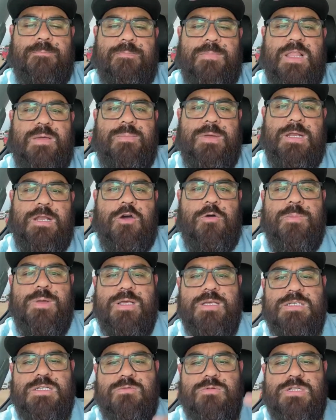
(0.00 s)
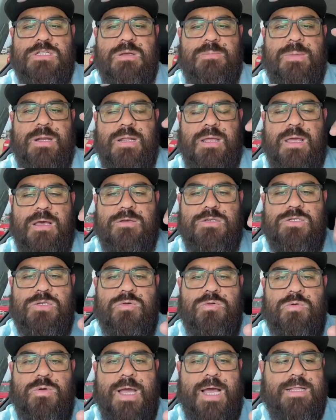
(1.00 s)
Let me know, because there was somebody else
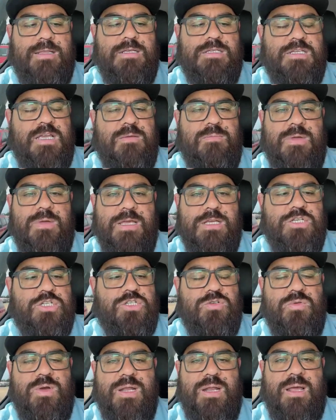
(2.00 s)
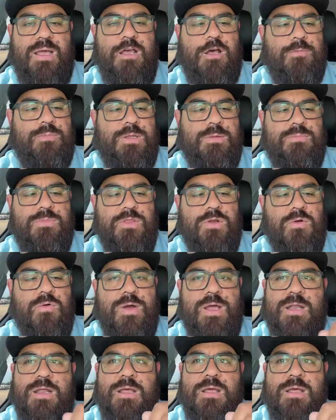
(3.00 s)
who had the same issue, and I helped them through it.